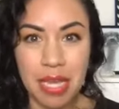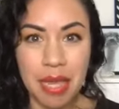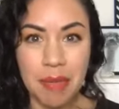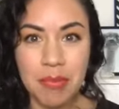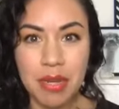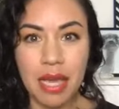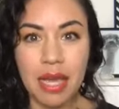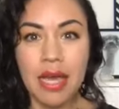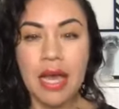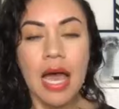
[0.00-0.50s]
I'm
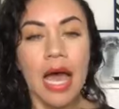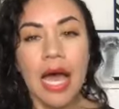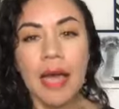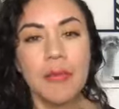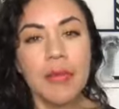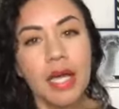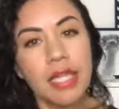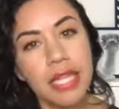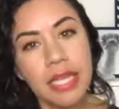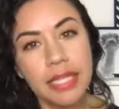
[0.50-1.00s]

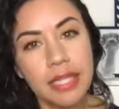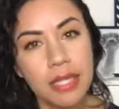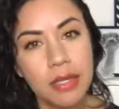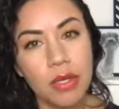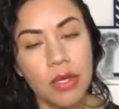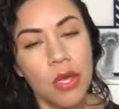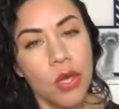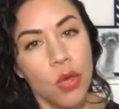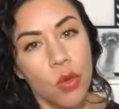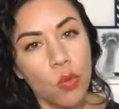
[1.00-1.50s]
not like the
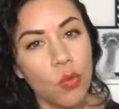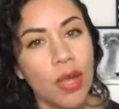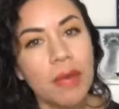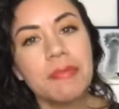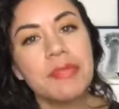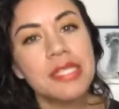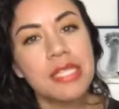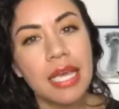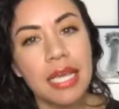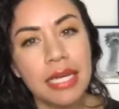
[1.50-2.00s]

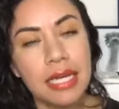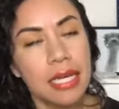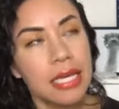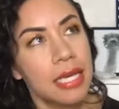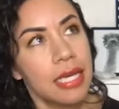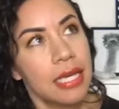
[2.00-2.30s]
website